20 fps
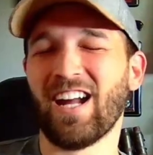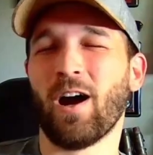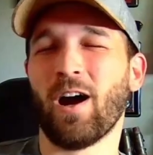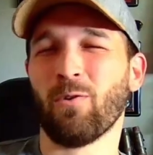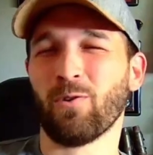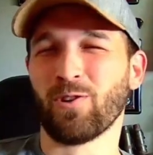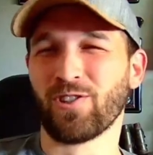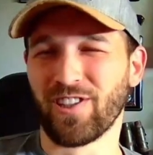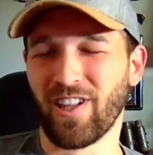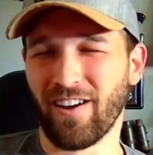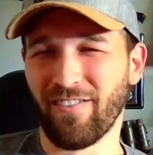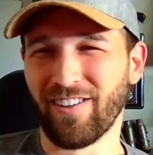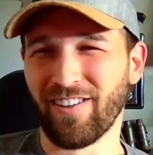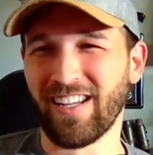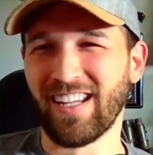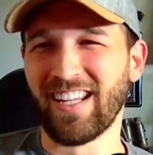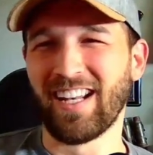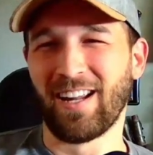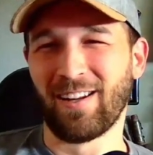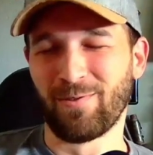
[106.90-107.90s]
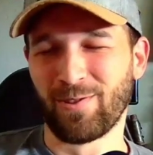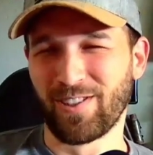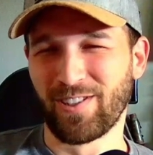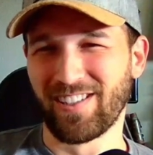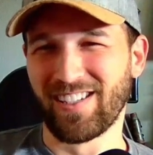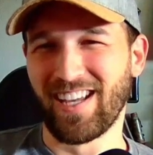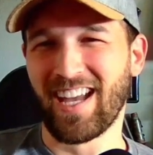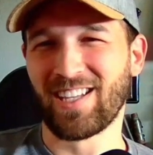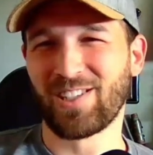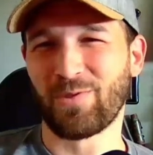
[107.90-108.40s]
I was loving it, and I was
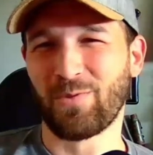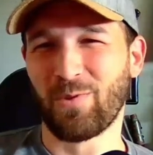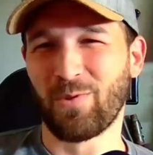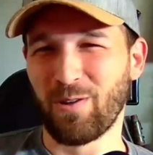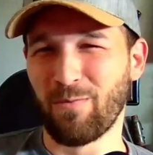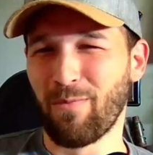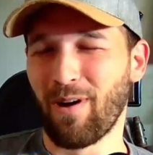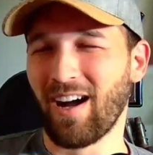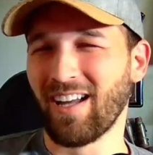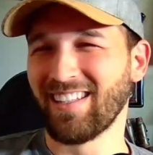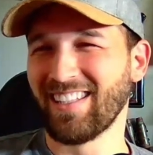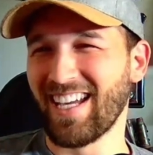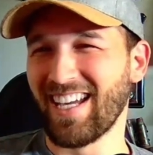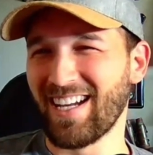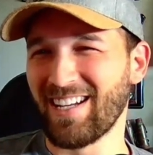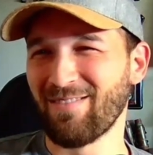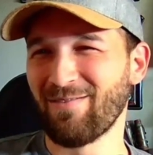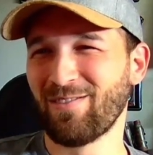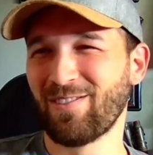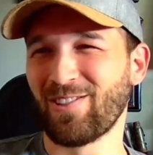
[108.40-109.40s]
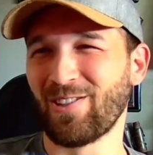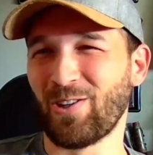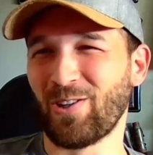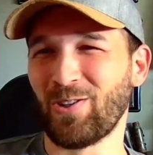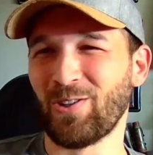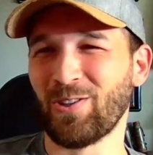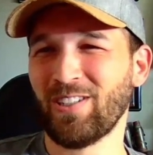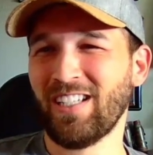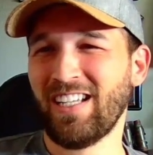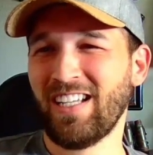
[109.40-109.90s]
going to ask where you bought that.
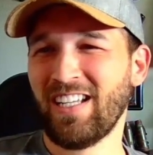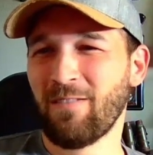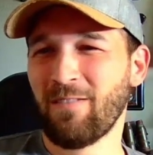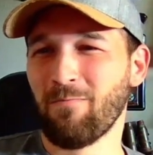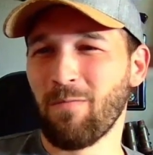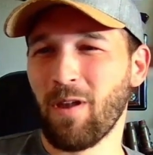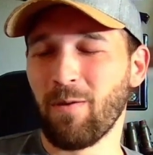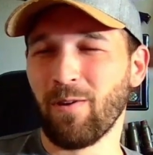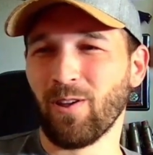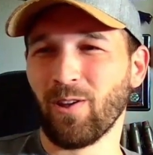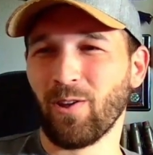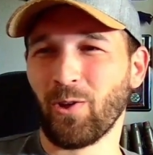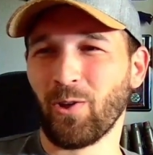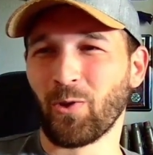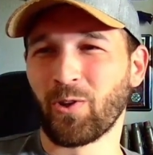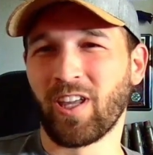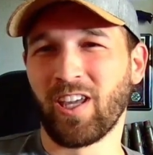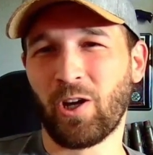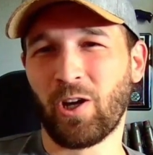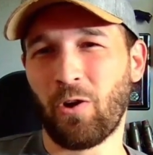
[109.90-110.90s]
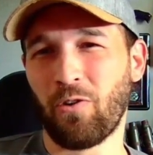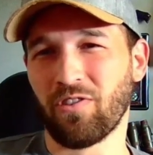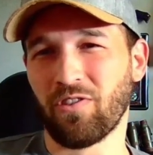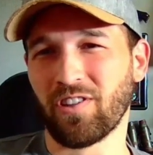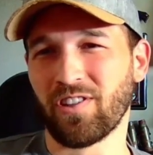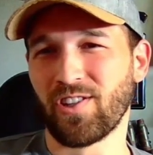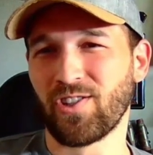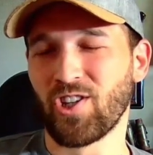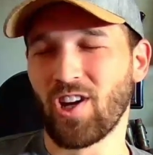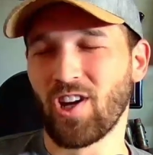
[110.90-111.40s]
So maybe a little kick over
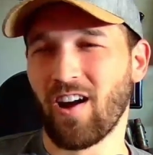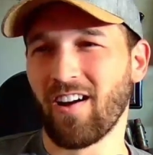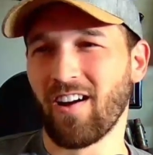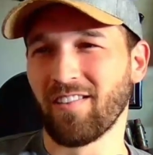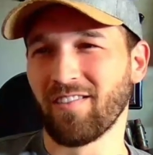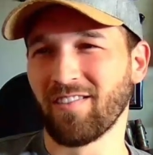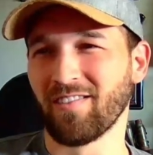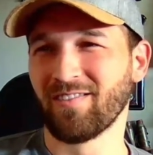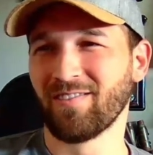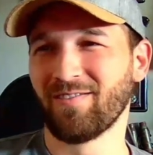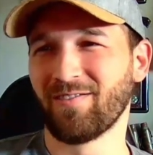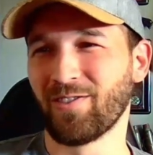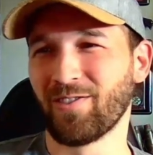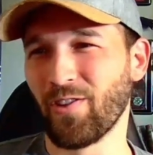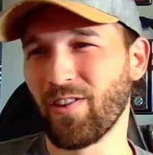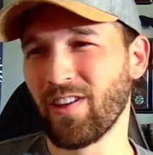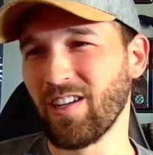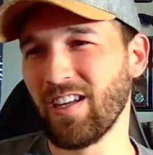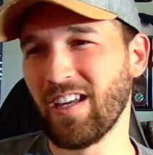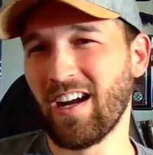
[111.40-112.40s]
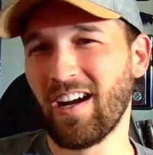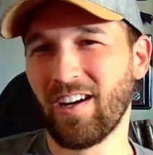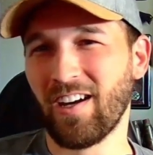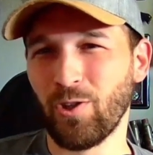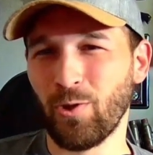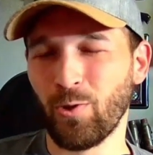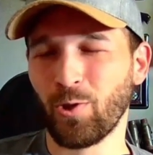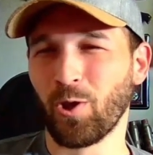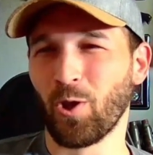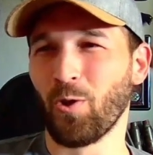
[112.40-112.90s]
to John for the
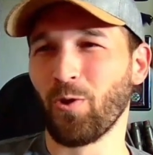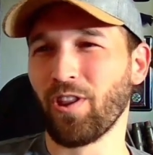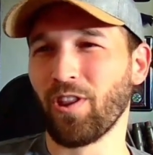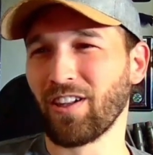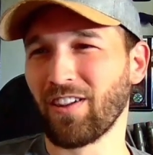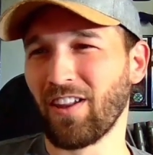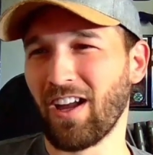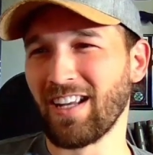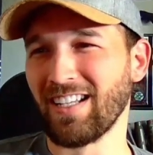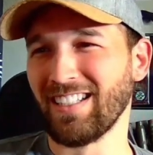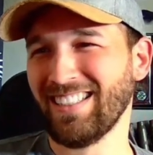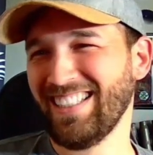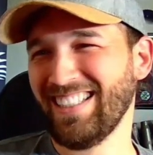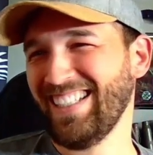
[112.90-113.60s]
new clothing line.